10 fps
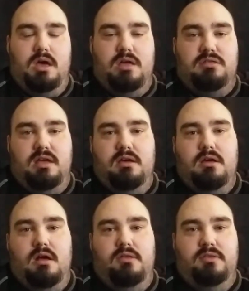You see,
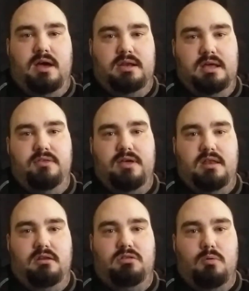the idea
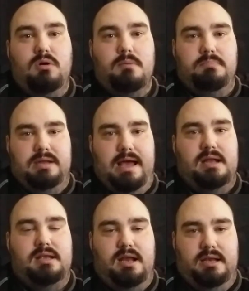that someone can
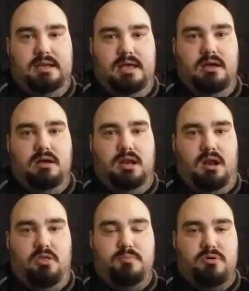plant an idea in
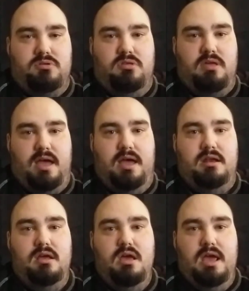another person's
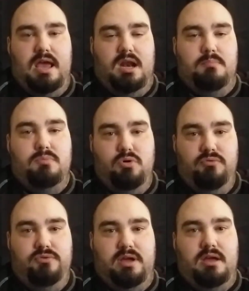head in a
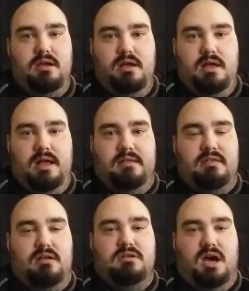movie, it
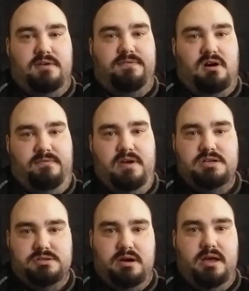sounds kind of far
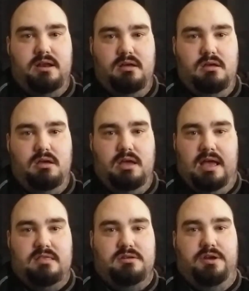fetched, right?
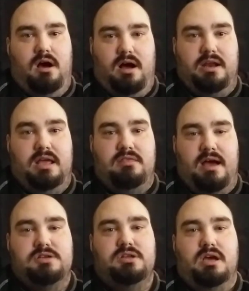It's not. It's
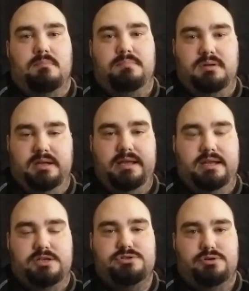actually
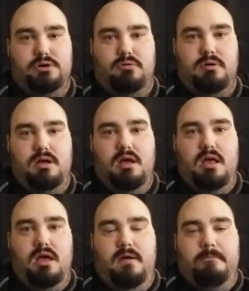completely true.
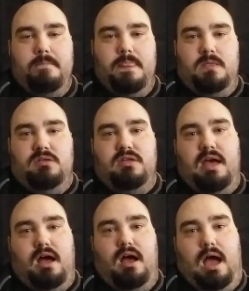You
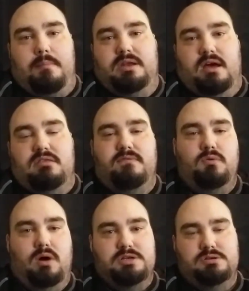see, how many times have you
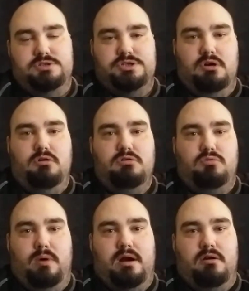watched those shows
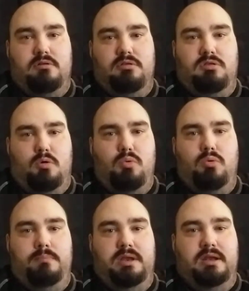where someone
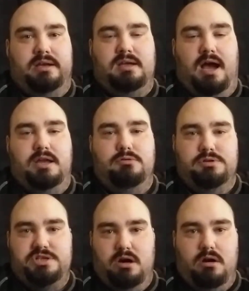will be like tied to a
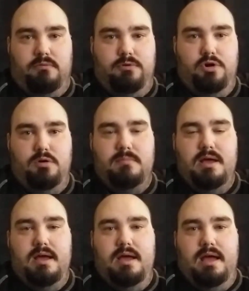chair in a room
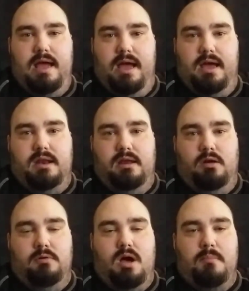and
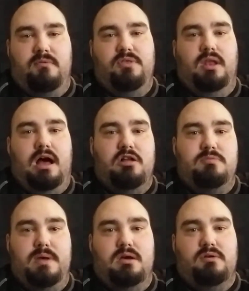it'll come over the
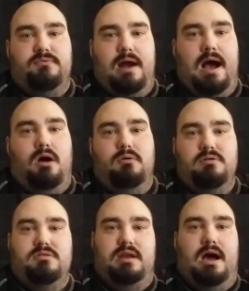loudspeaker for
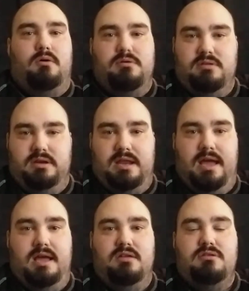hours and hours and
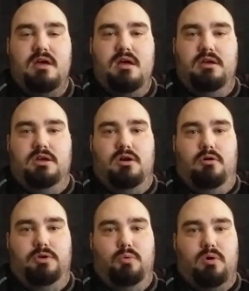days?
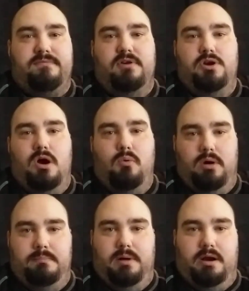You work for no
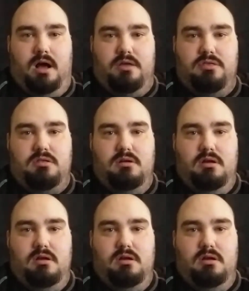one but us.